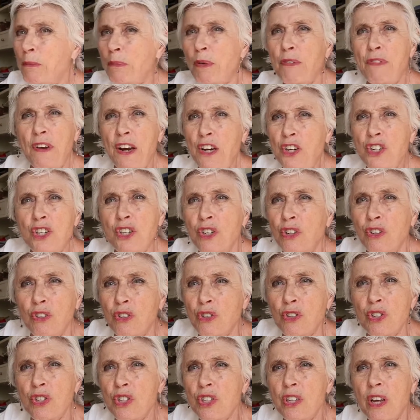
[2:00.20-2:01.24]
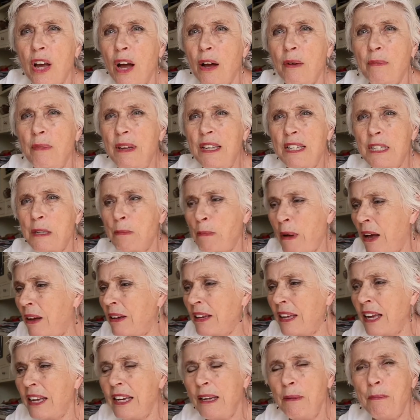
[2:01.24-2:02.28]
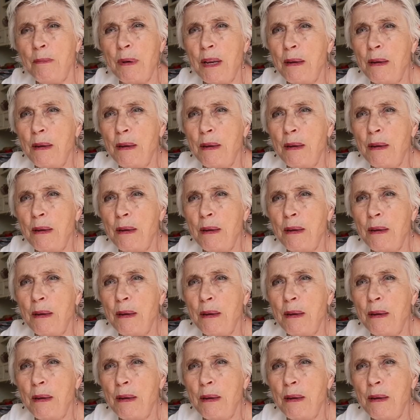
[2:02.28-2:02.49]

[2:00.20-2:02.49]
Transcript: professionals. It's about getting